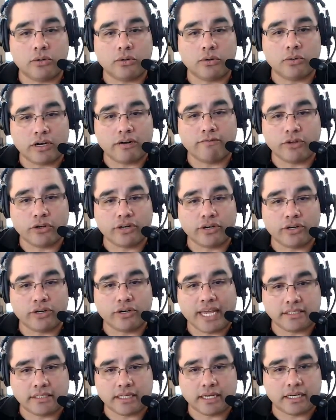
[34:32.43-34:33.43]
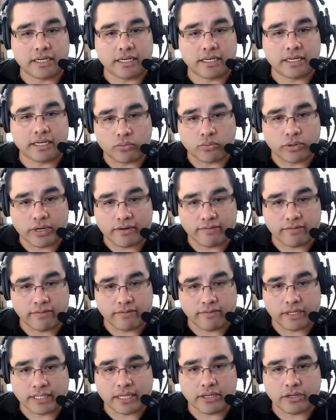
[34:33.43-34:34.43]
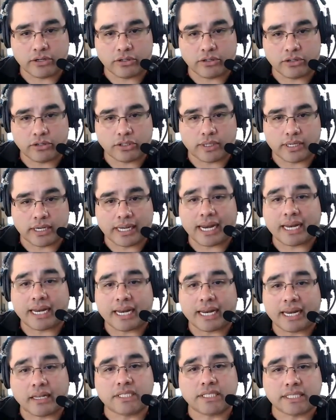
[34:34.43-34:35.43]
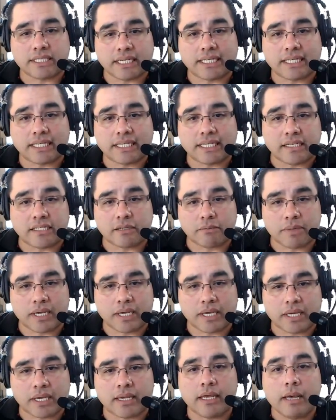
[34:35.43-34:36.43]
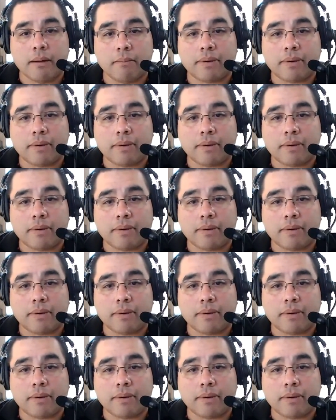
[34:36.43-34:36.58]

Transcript: one of your case studies or whatever it is that you're doing, and I'd love to see it, send it to me,